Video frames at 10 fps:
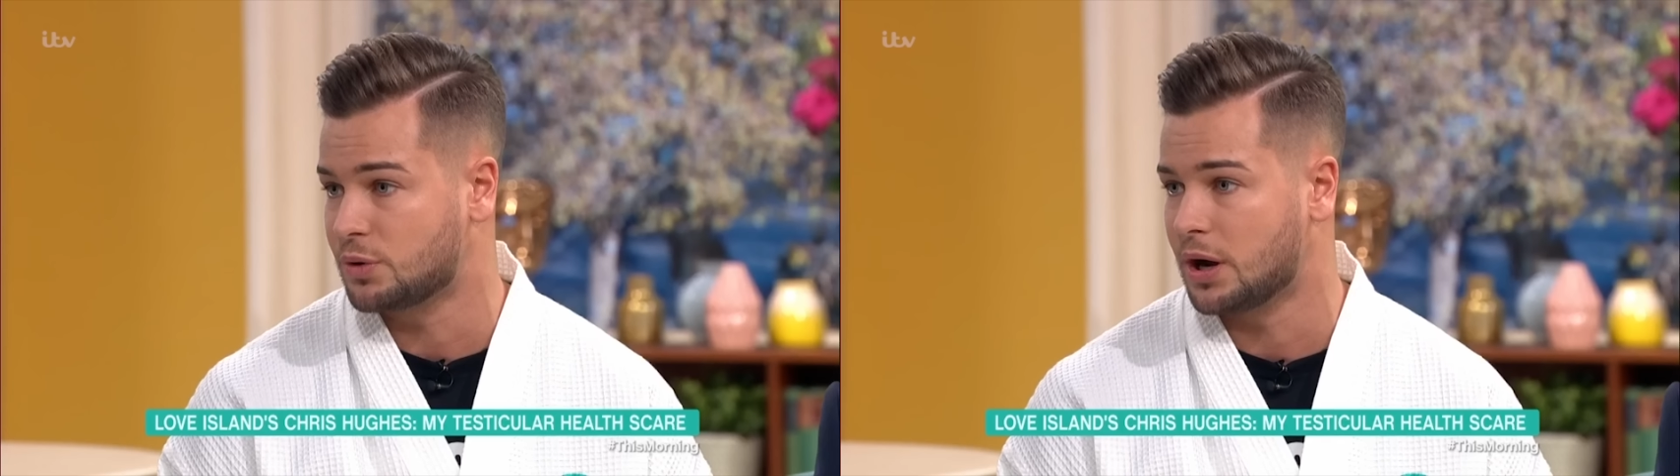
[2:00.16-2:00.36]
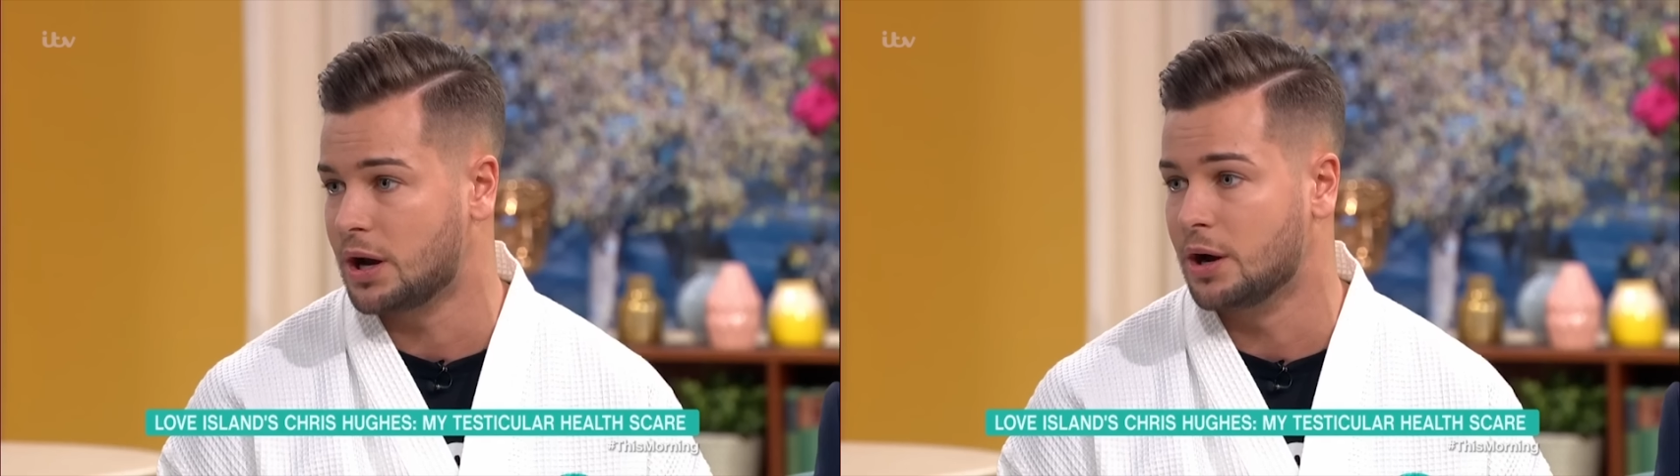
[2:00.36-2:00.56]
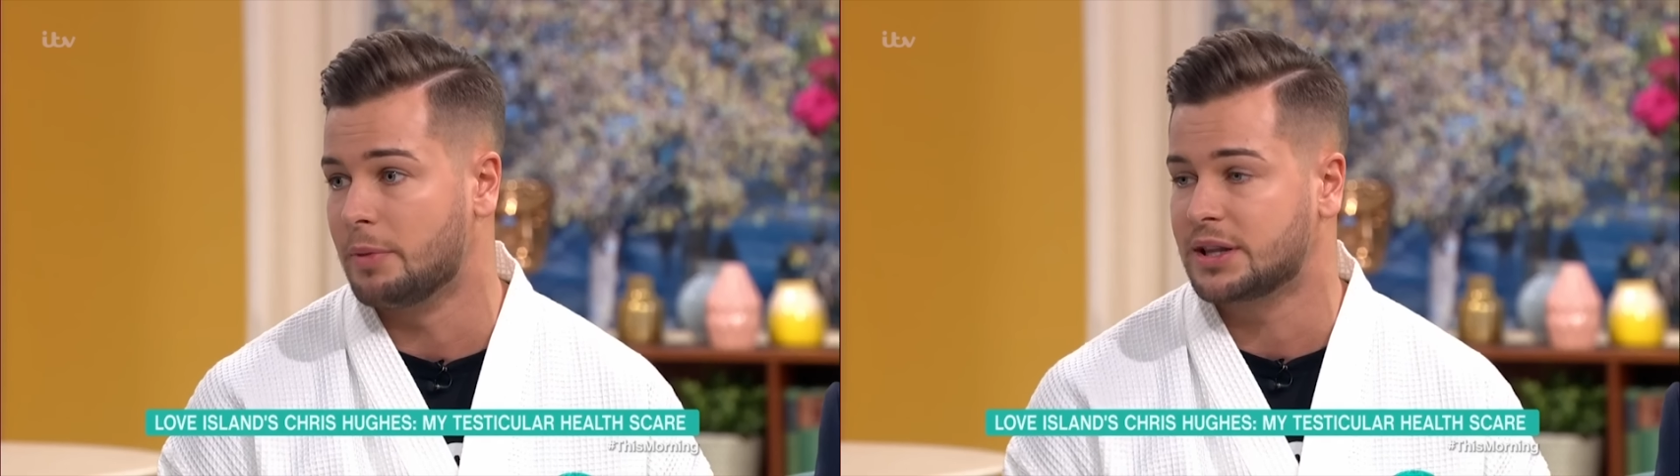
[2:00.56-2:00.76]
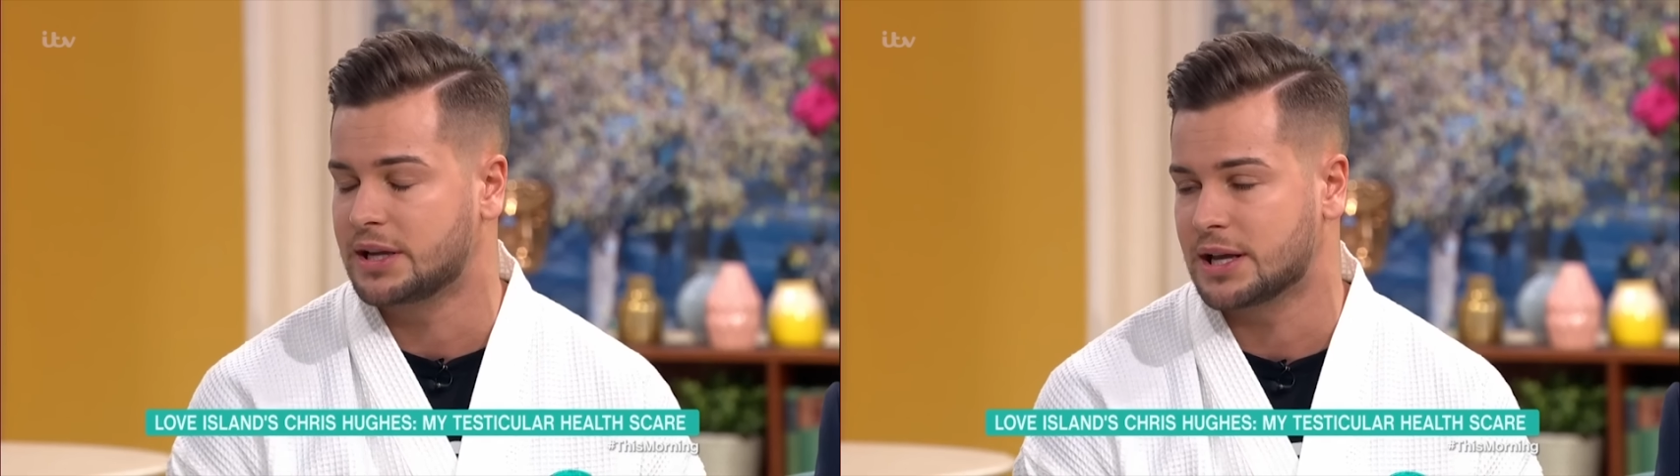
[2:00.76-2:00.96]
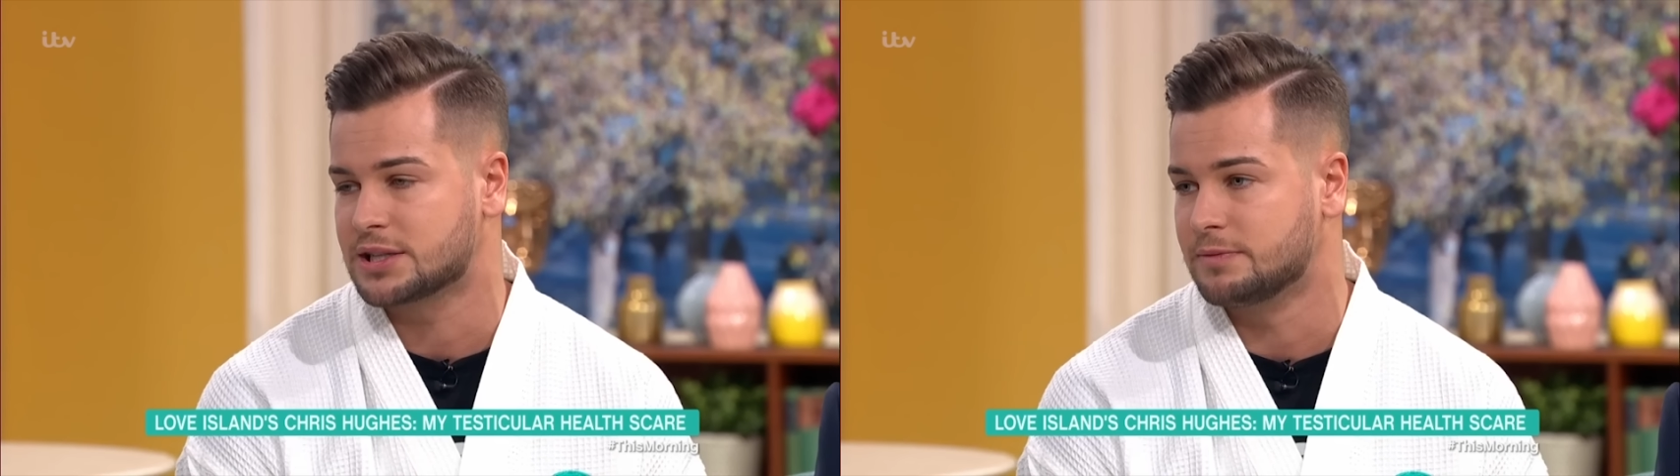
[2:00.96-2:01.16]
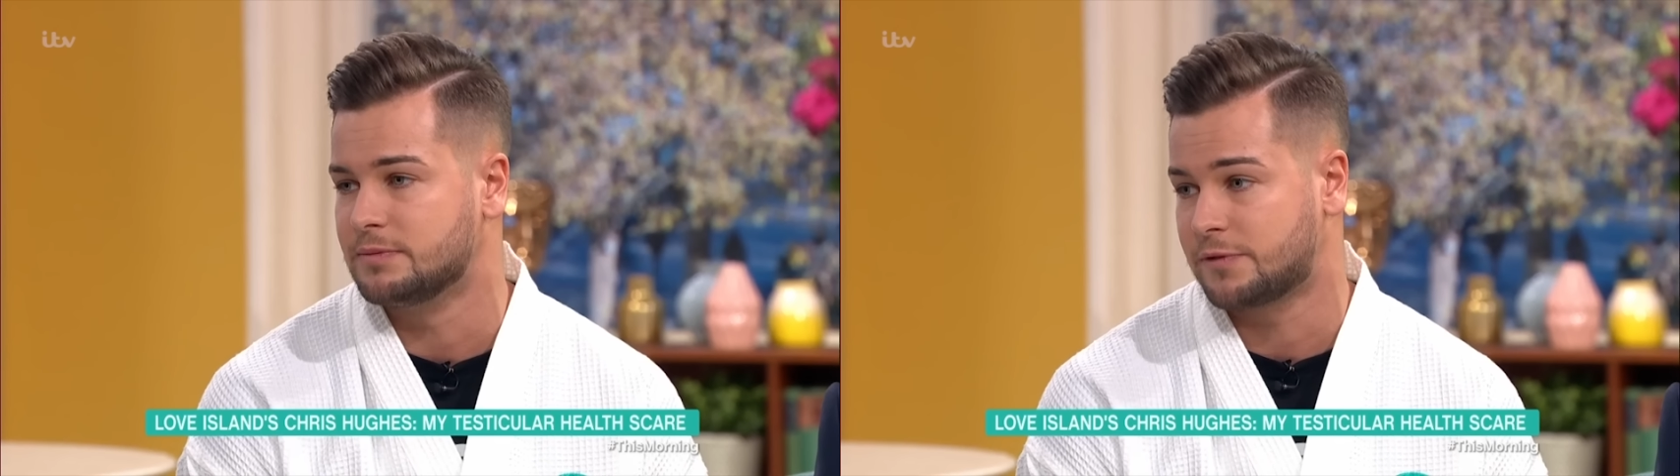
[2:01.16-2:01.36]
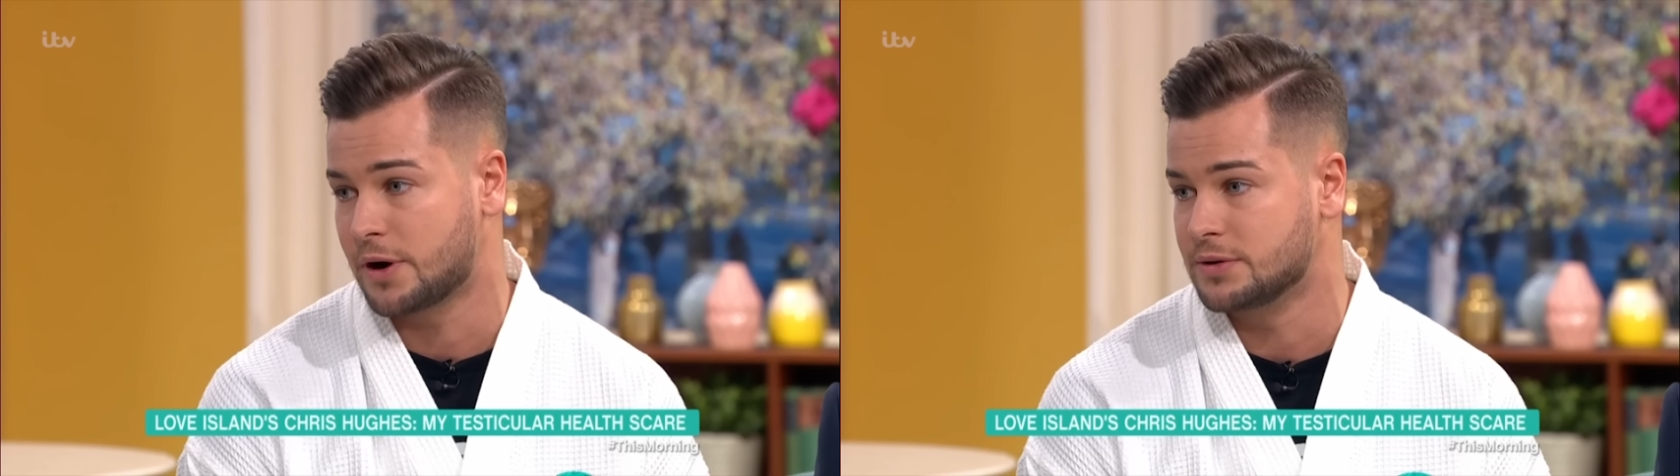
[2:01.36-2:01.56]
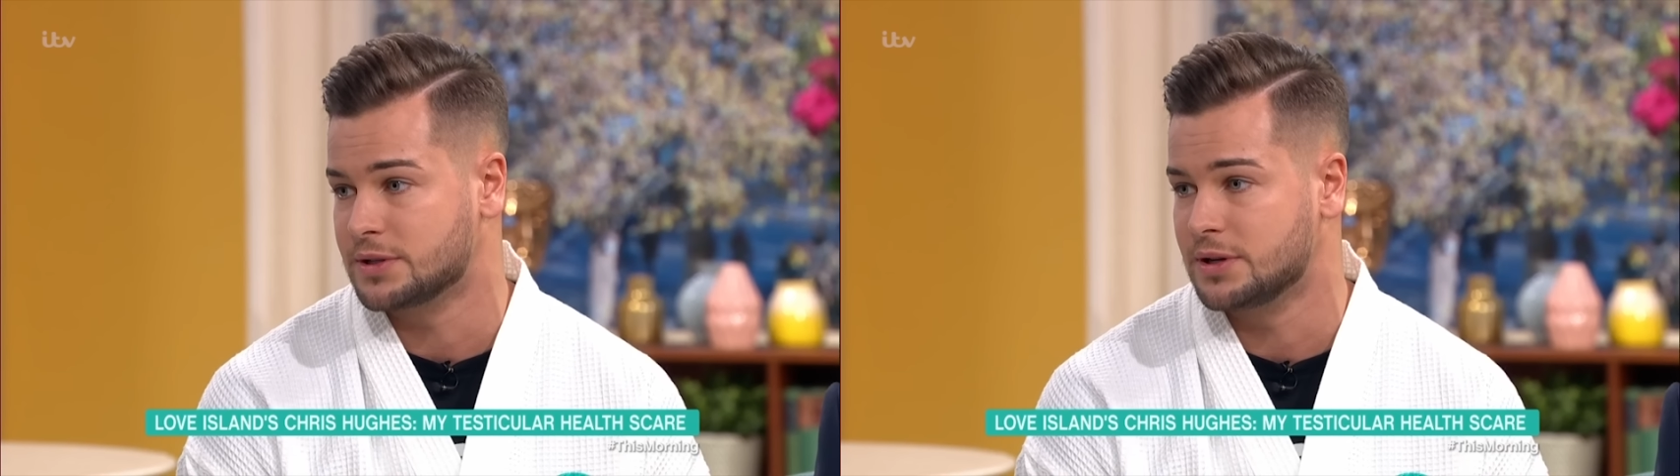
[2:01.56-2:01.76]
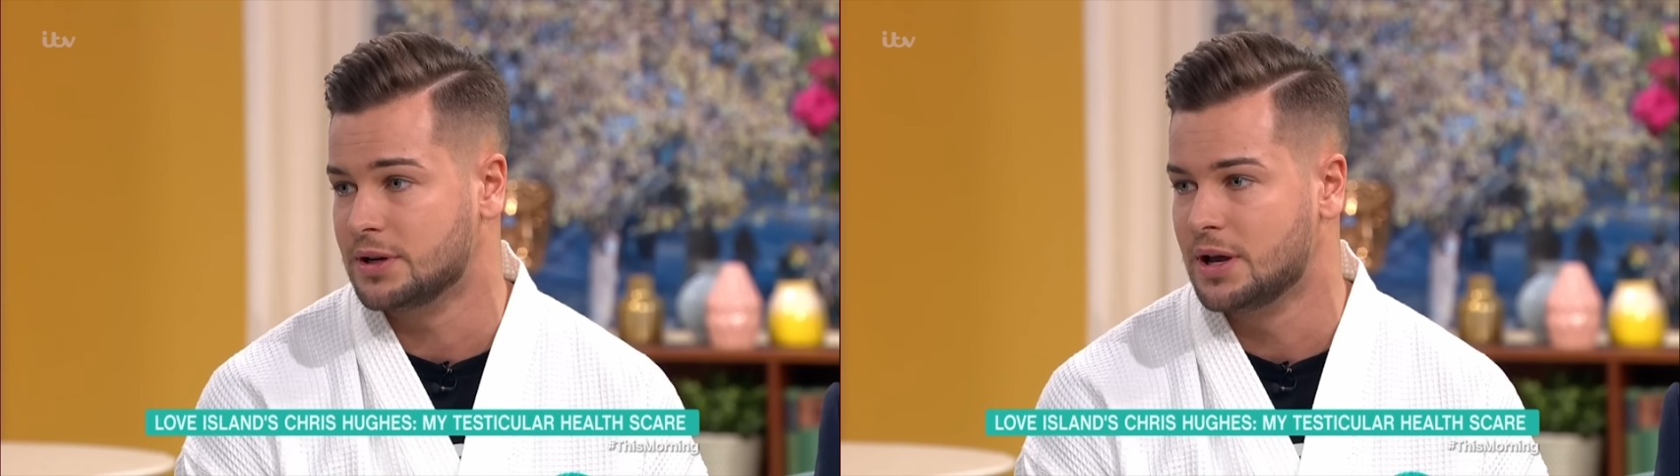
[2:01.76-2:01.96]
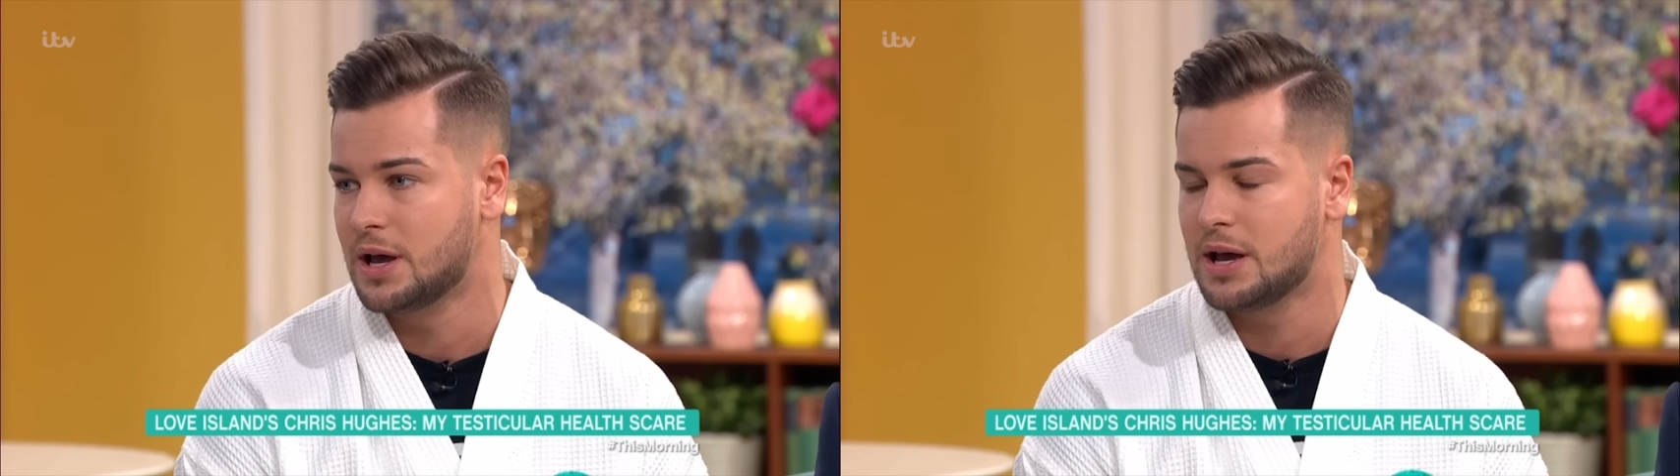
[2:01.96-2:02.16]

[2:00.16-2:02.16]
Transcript: quite low, but I did get some frozen, mm-hmm.